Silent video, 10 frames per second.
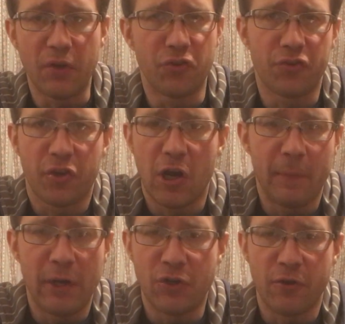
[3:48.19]
Just the
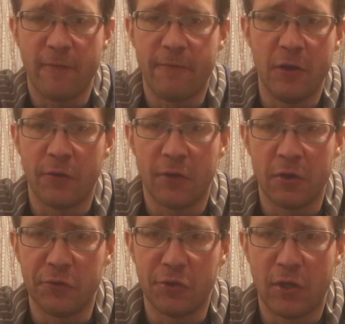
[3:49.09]
carbonation and feel that
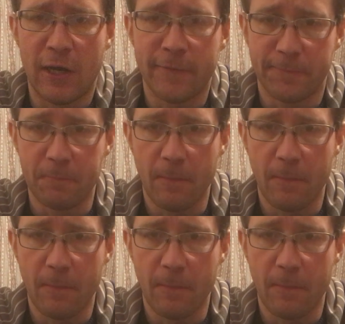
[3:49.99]
are a little off.